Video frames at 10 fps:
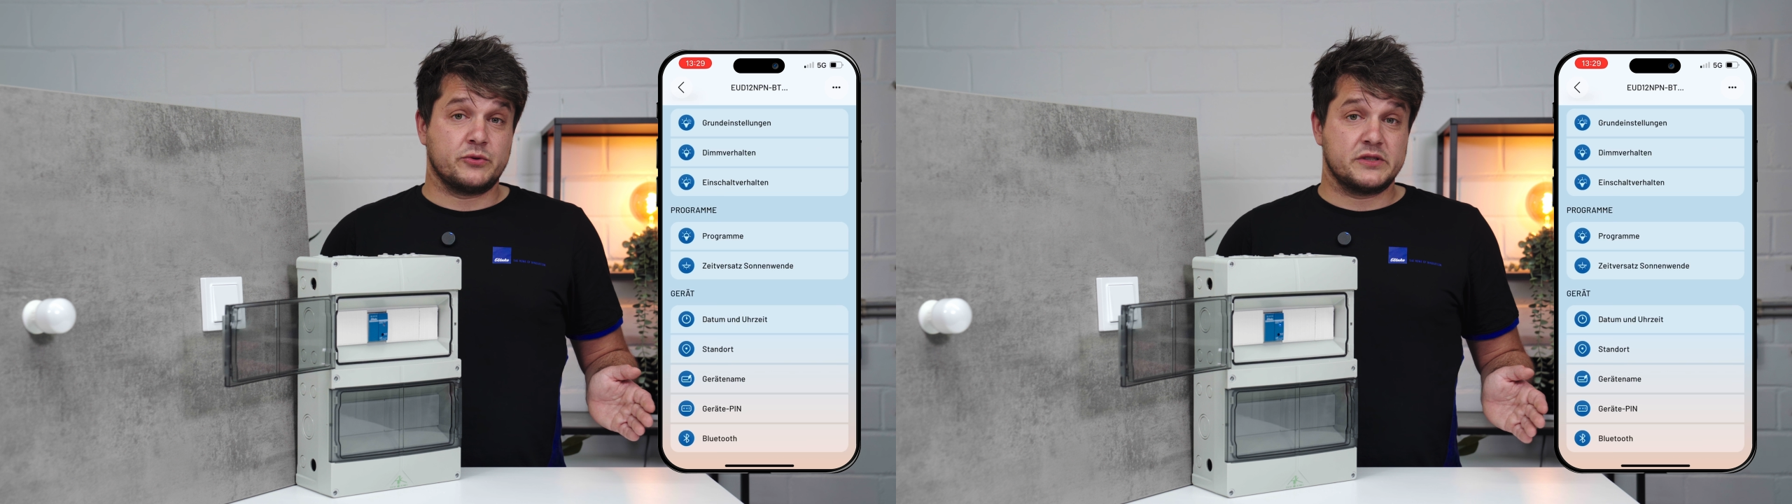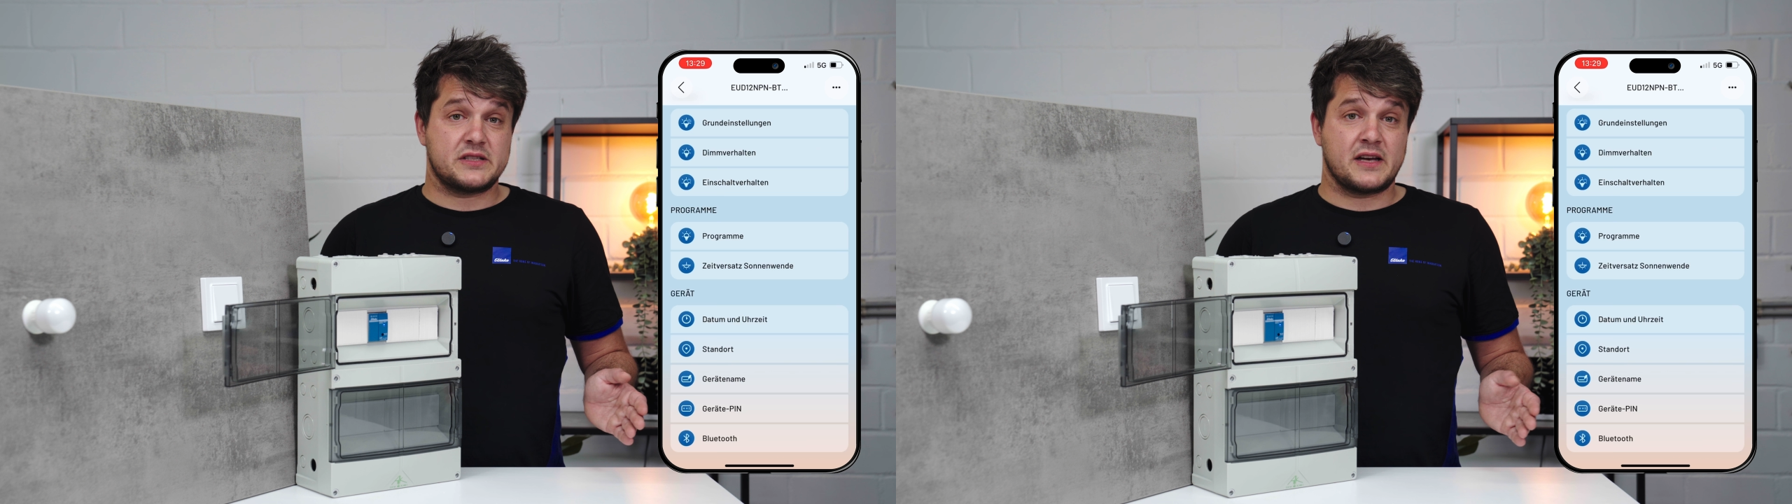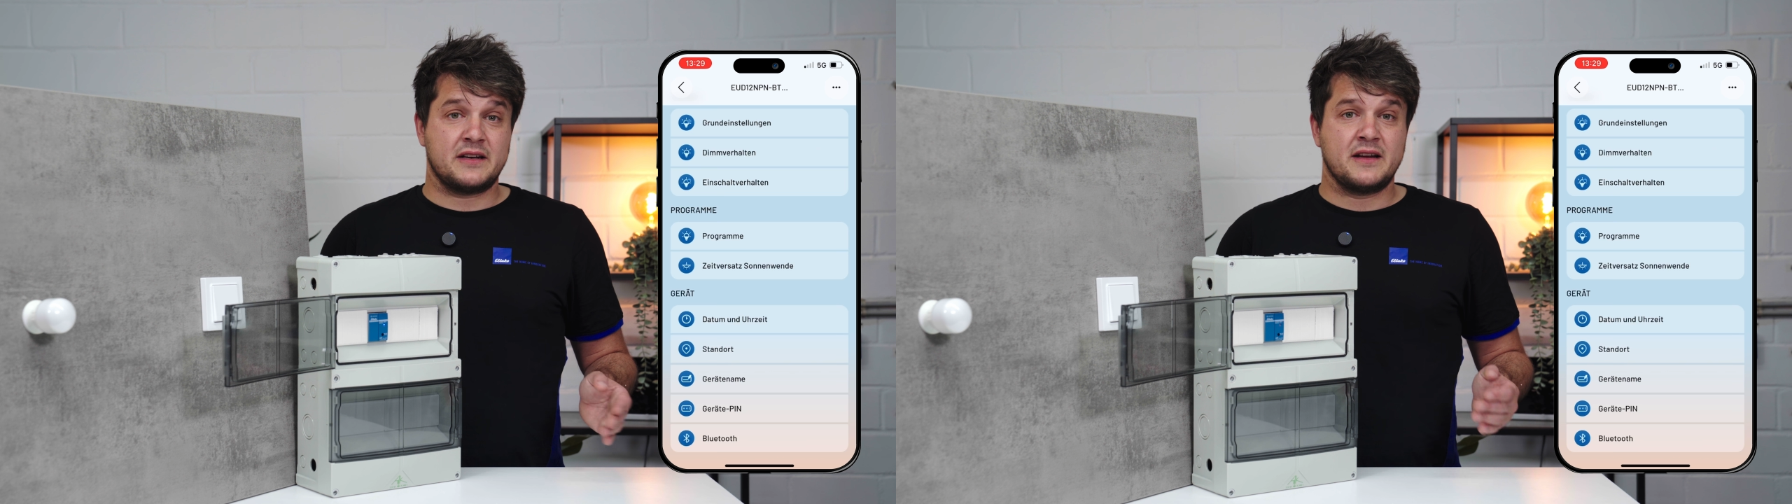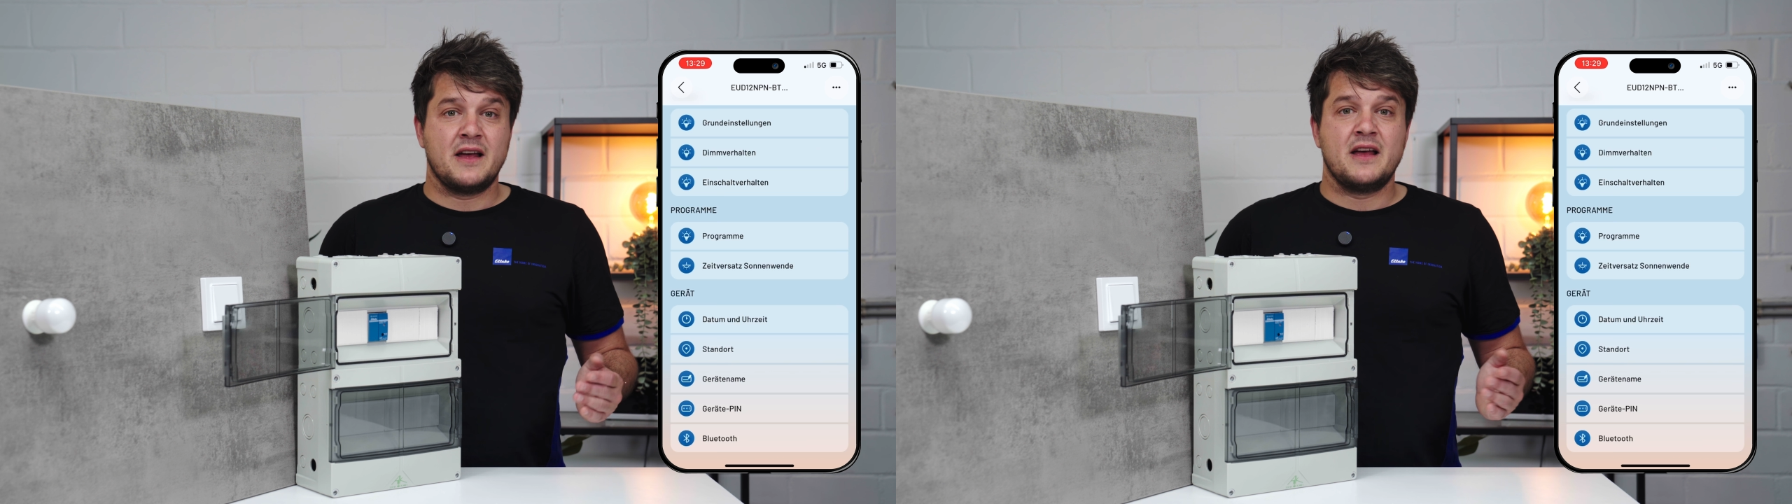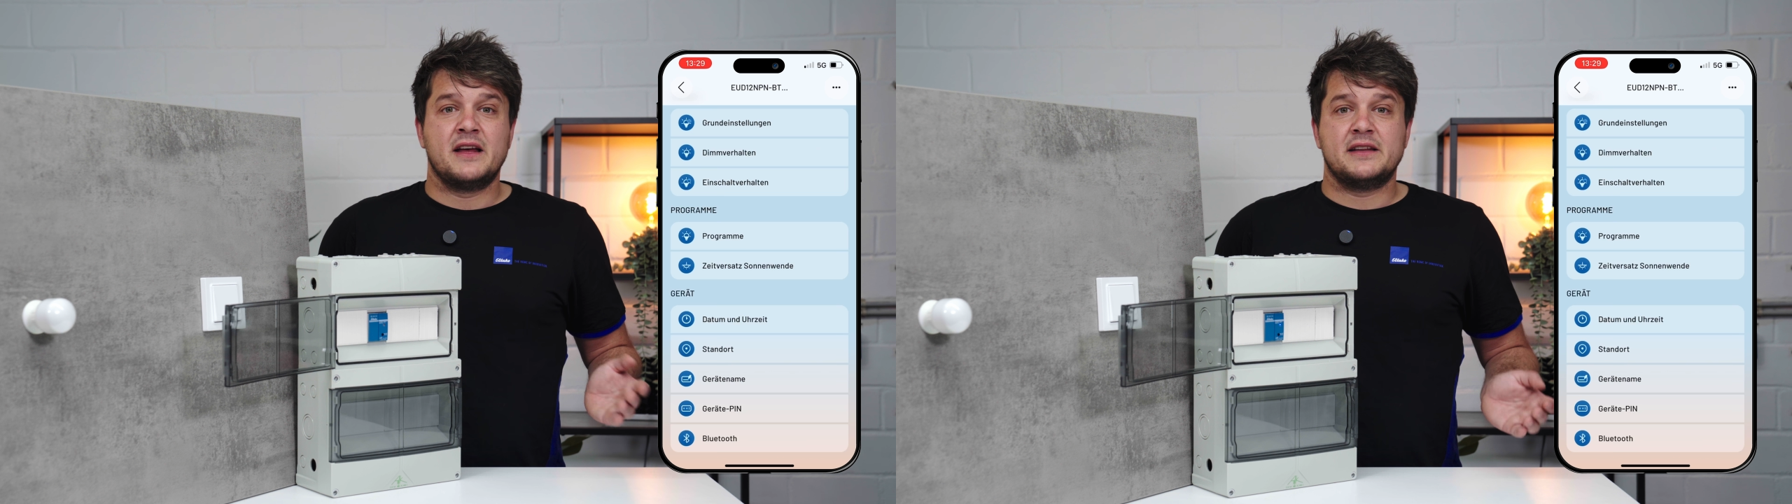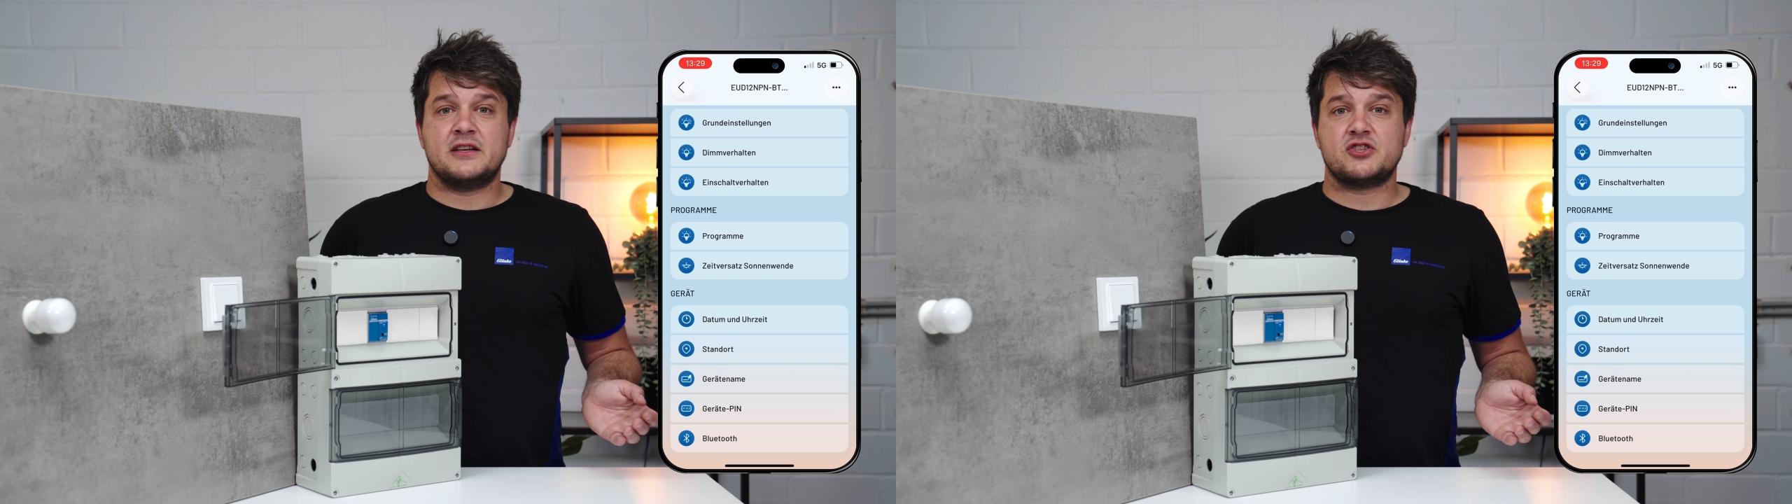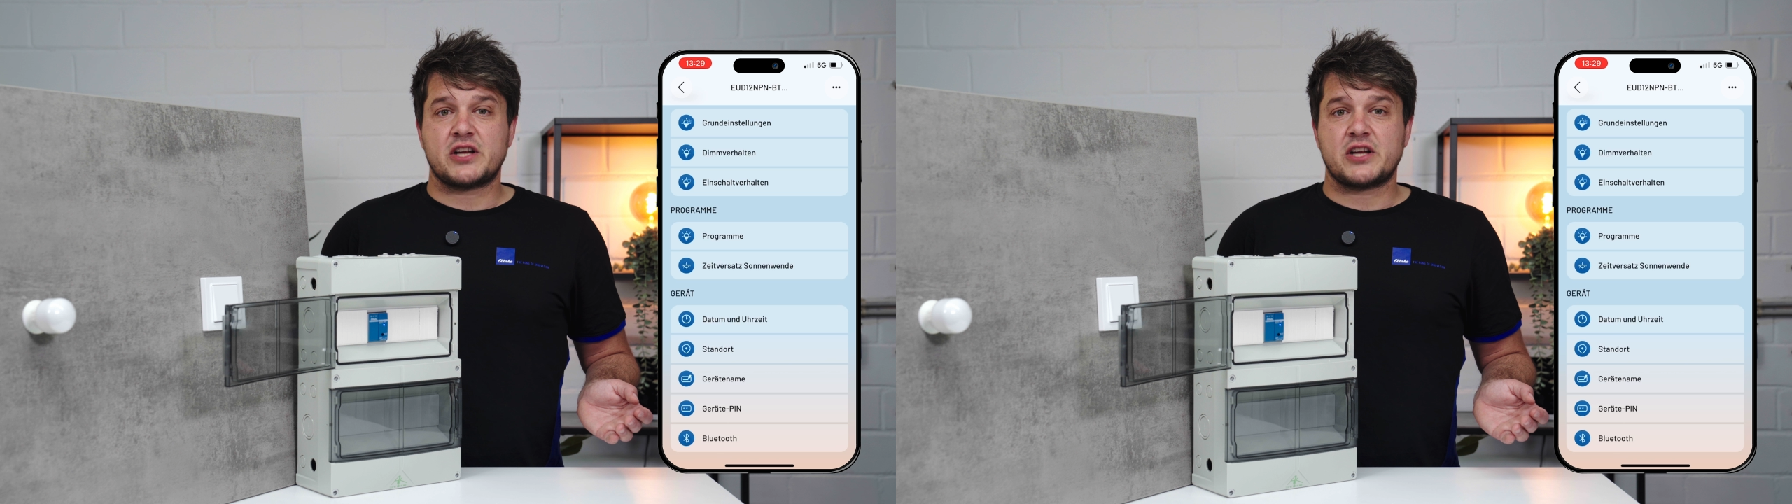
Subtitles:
location, or